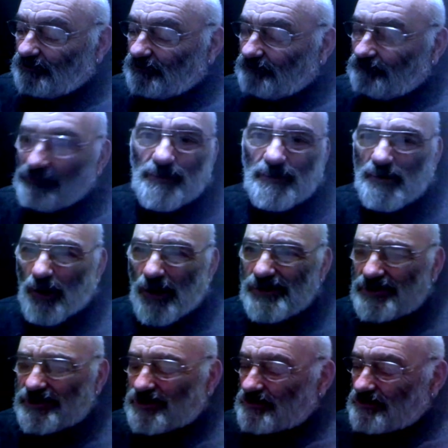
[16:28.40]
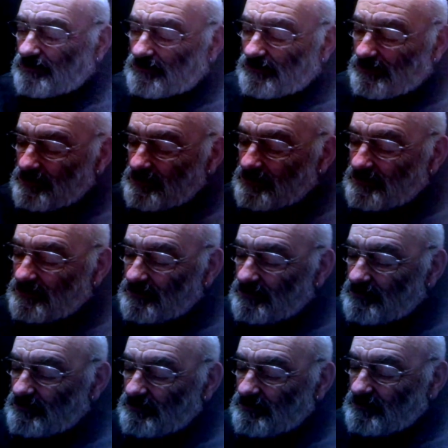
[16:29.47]
Maybe once.
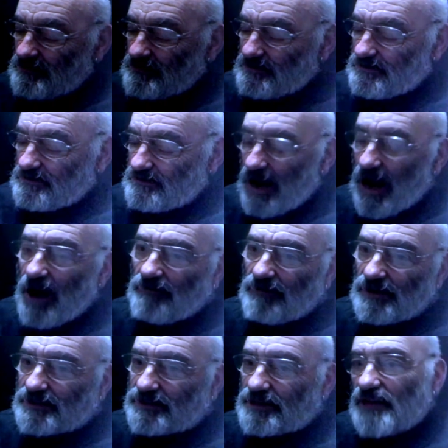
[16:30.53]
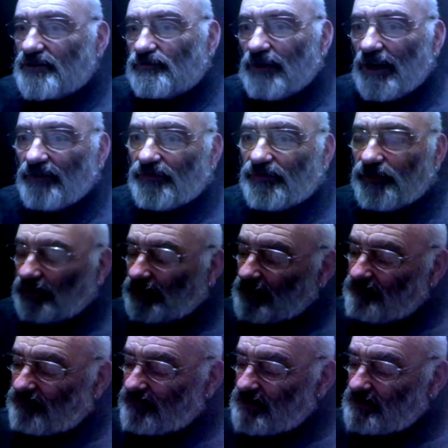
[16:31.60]
Now it's just one foot
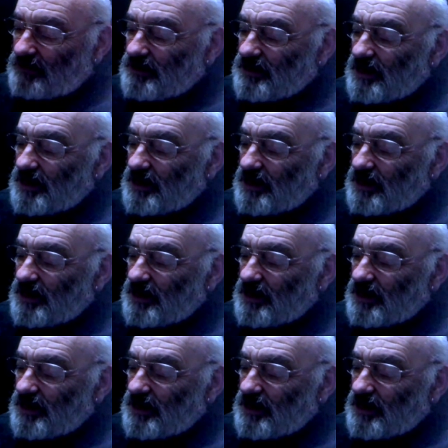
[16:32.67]
in front of the